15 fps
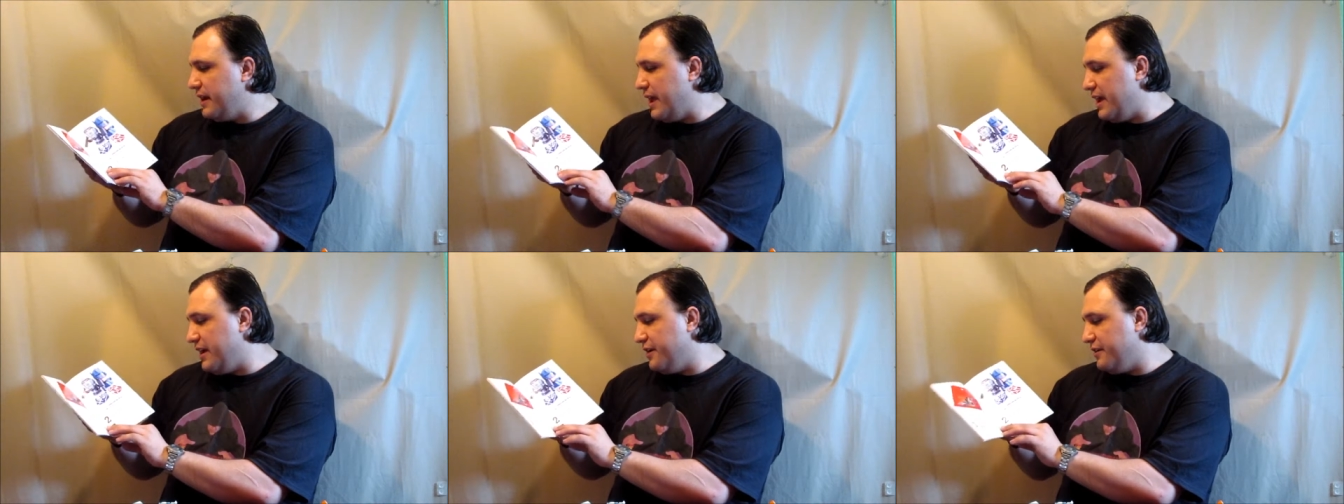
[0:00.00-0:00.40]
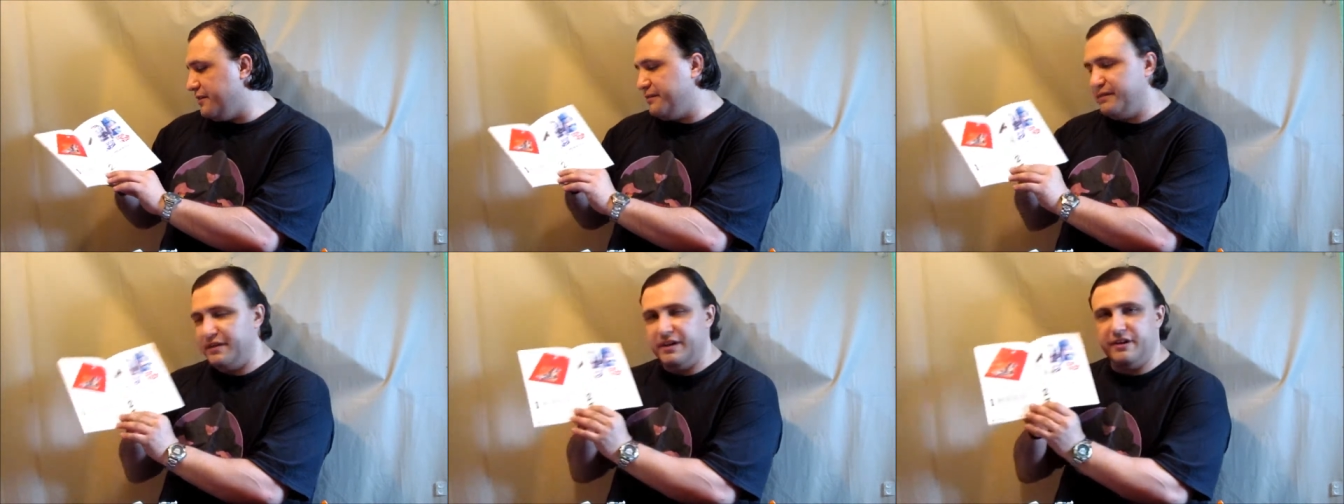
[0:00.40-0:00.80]
Now,
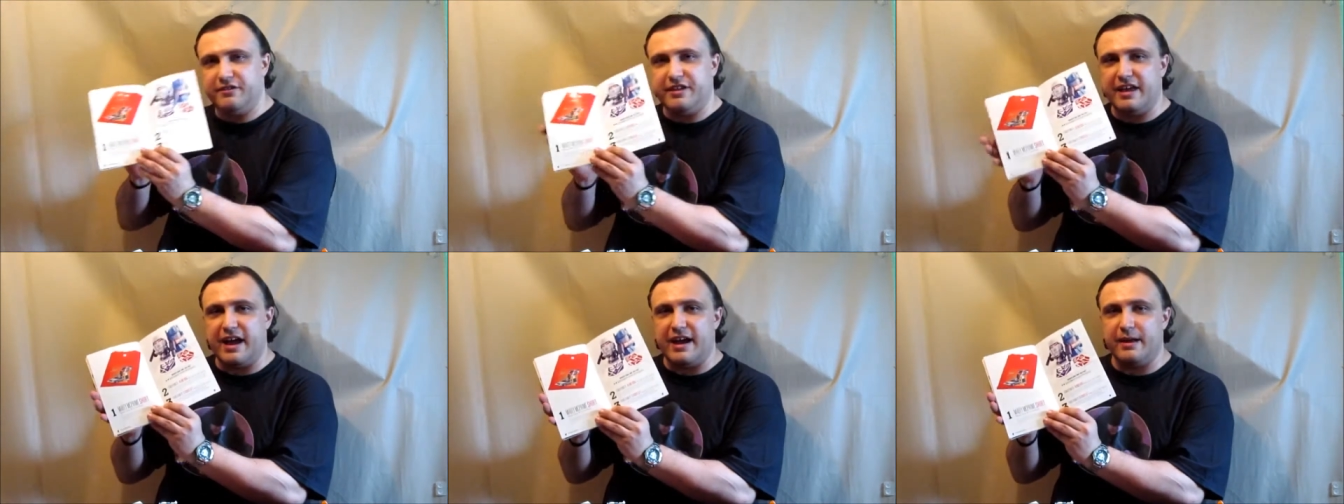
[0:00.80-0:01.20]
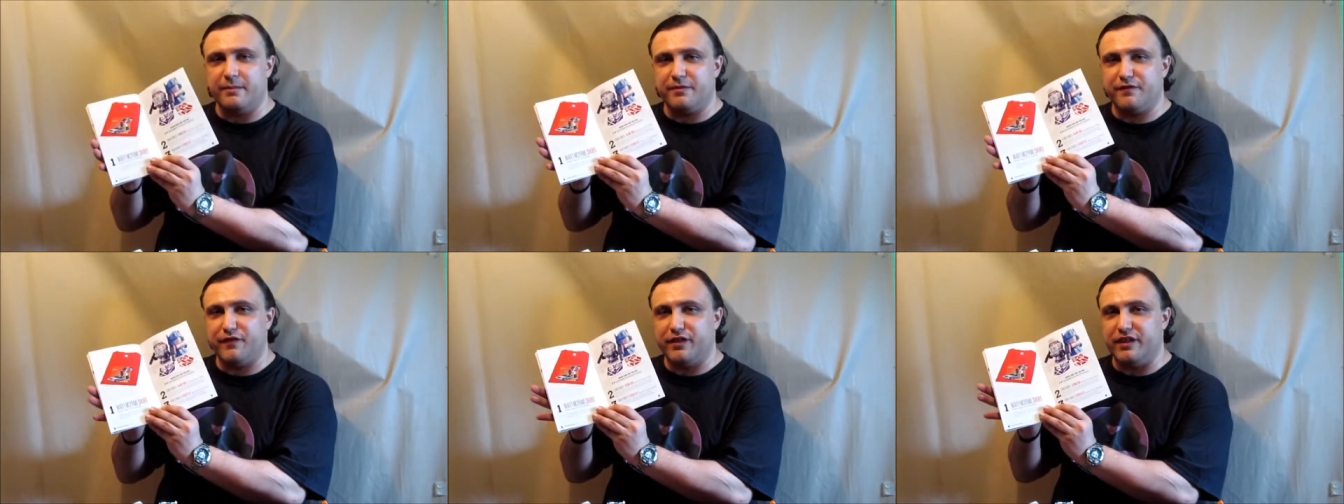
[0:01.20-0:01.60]
here's the
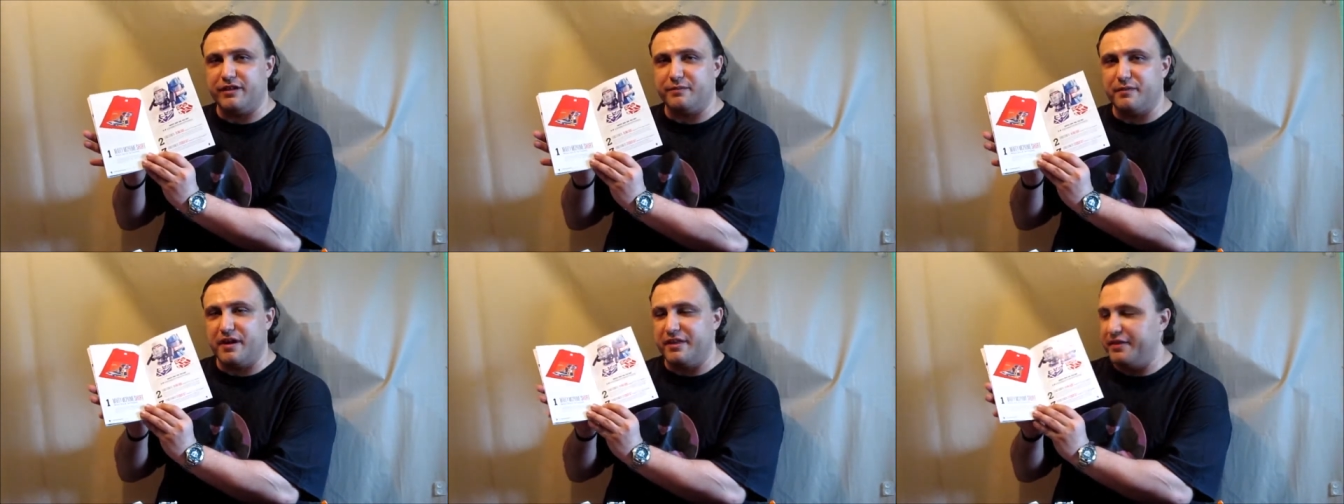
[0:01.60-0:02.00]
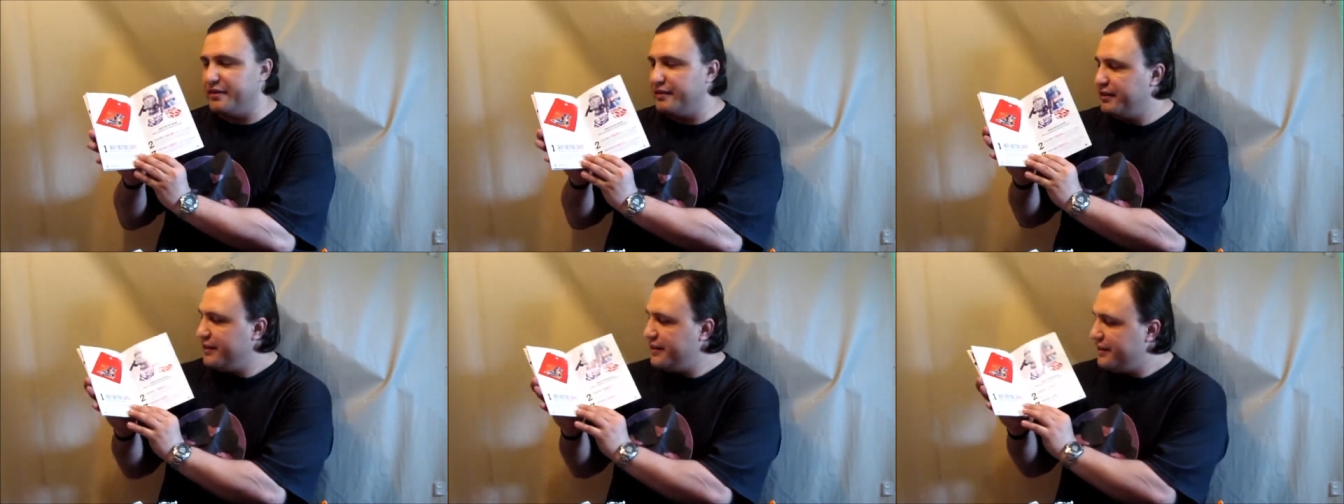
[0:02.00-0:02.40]
items for this month.
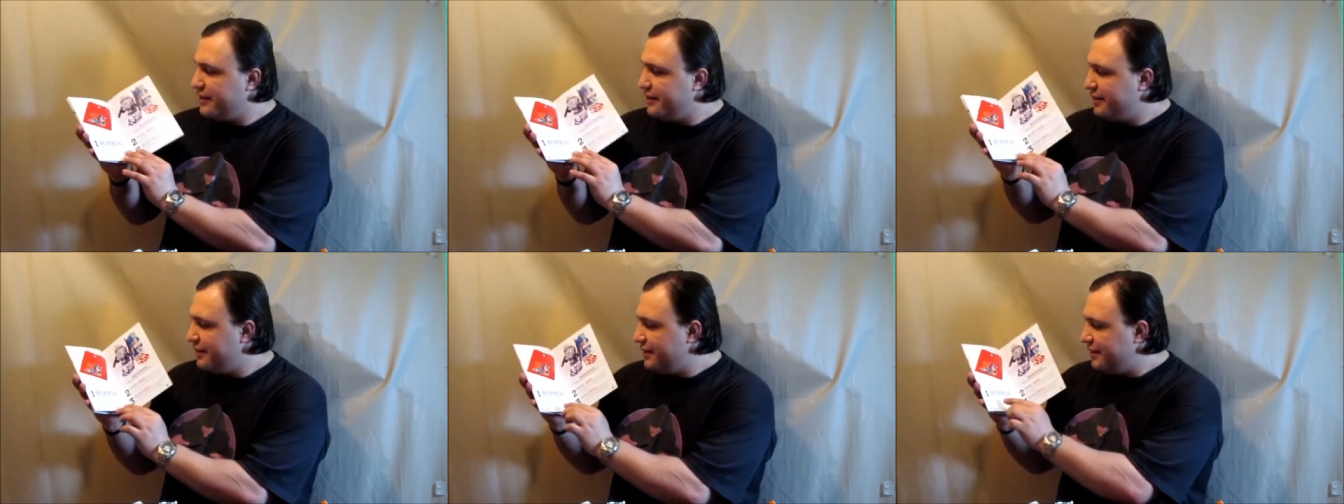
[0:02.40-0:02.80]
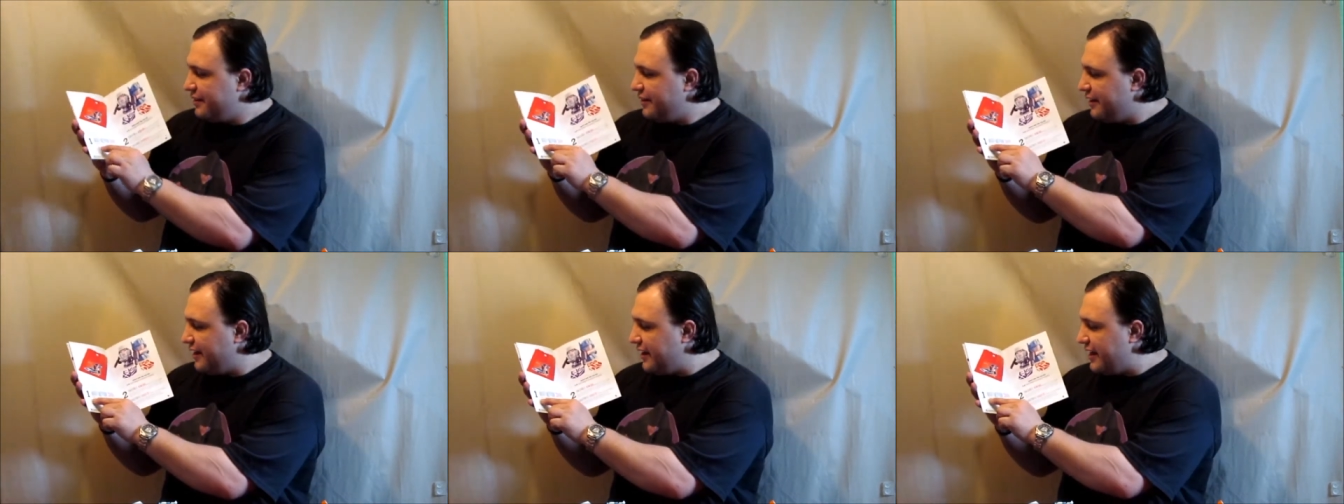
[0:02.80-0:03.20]

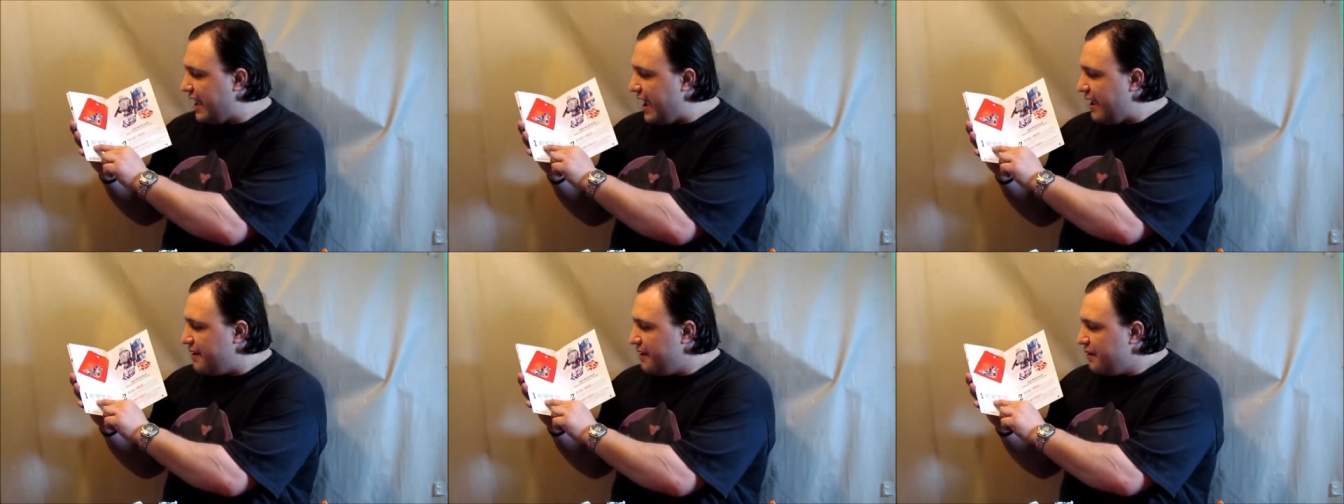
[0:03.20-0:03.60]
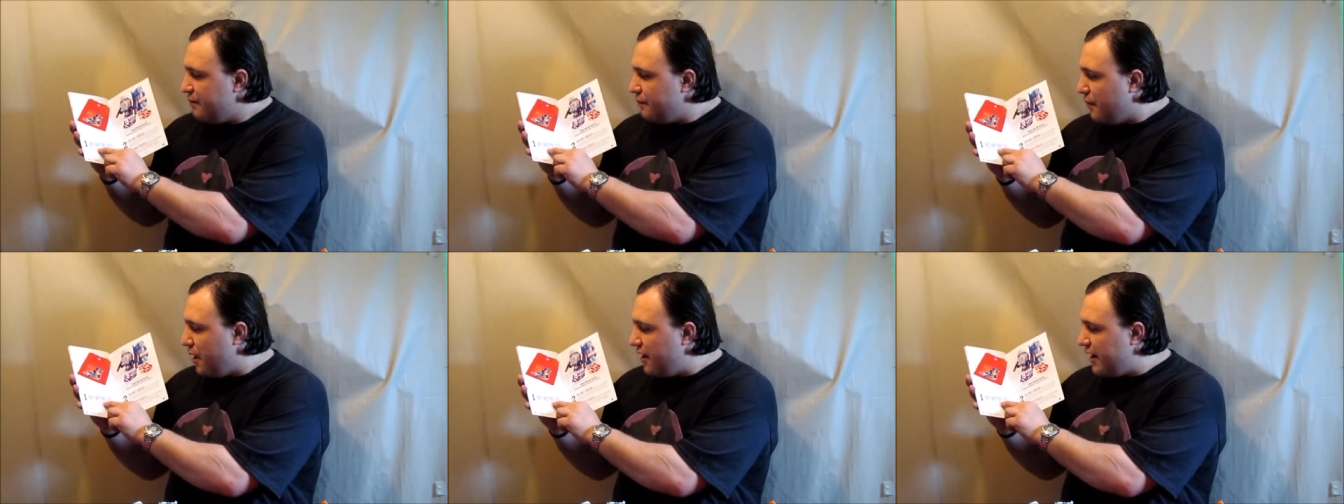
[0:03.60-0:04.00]
Look at that.
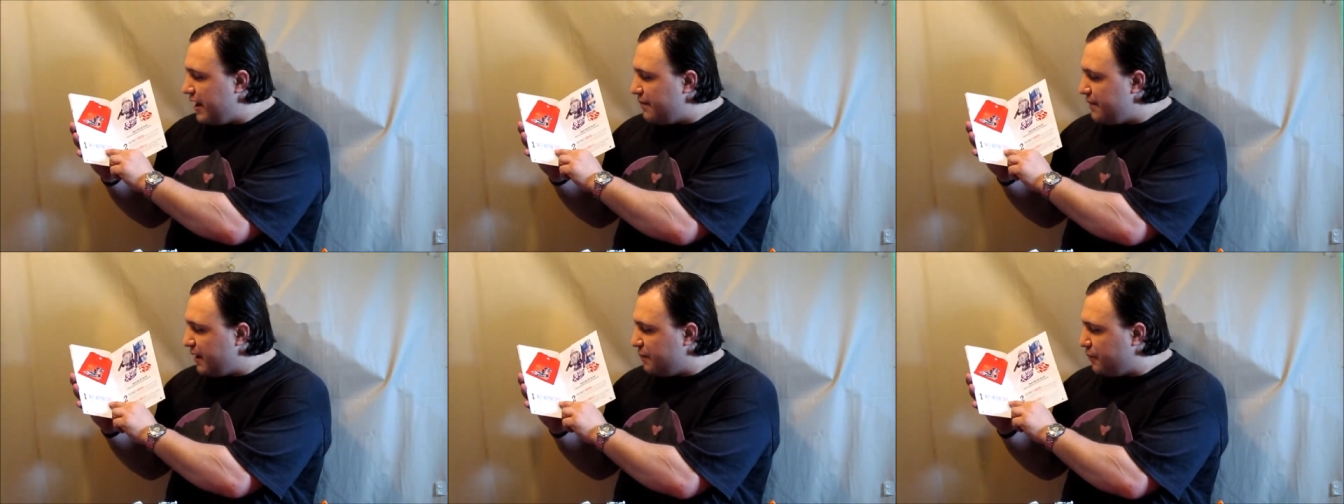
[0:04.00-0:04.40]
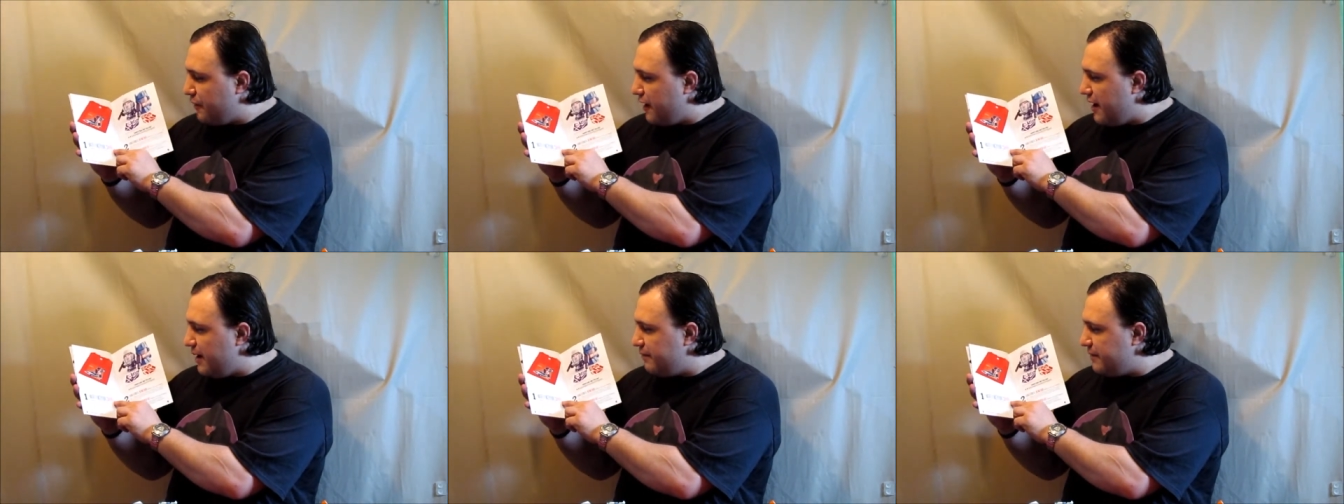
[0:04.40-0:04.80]
Marty
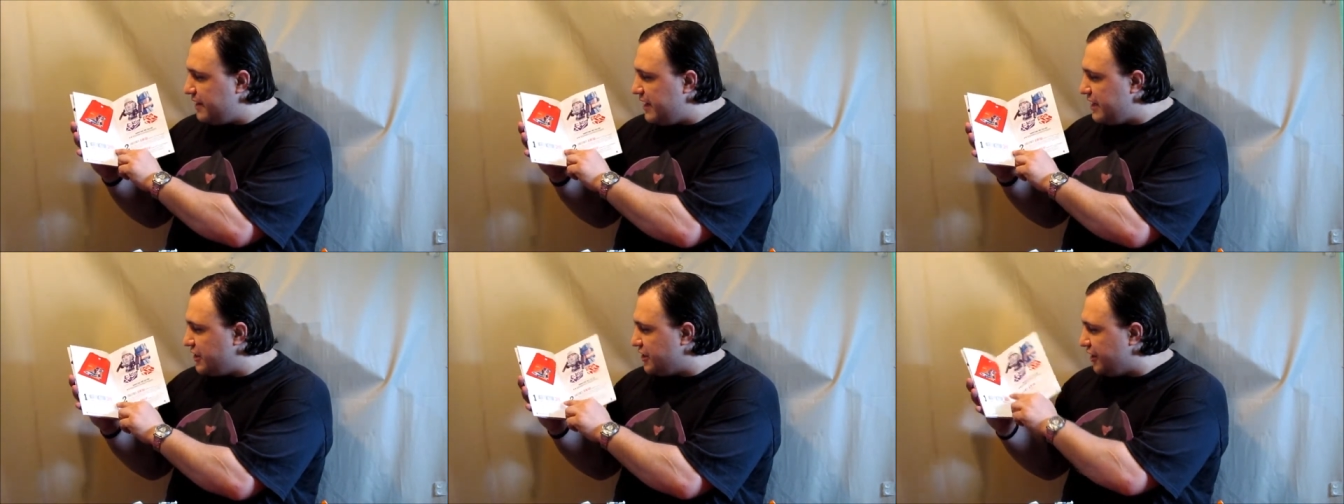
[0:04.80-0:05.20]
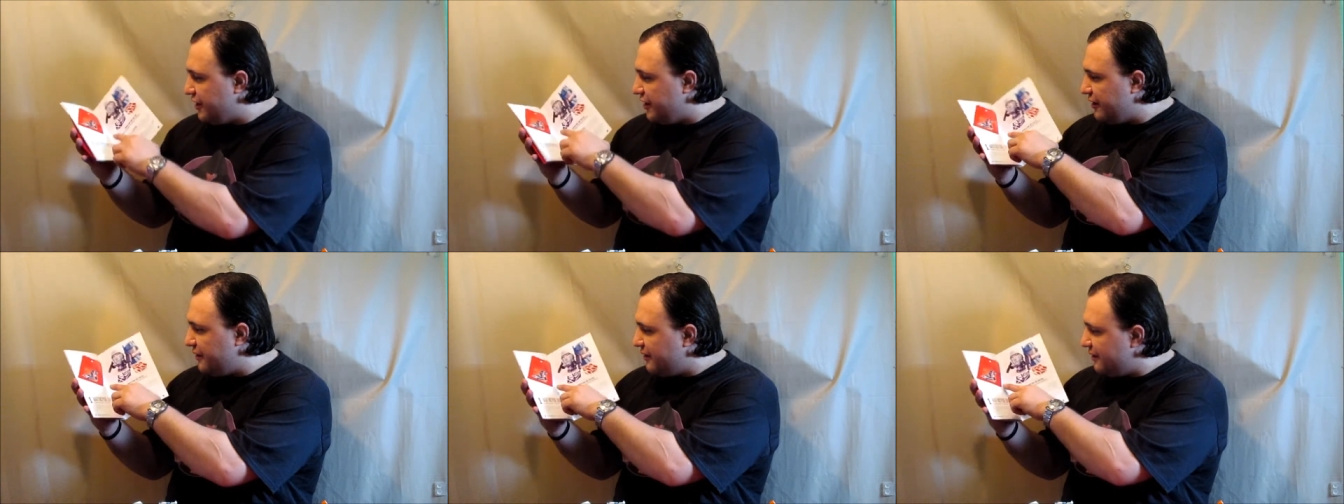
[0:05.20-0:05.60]
McPrime t-shirt.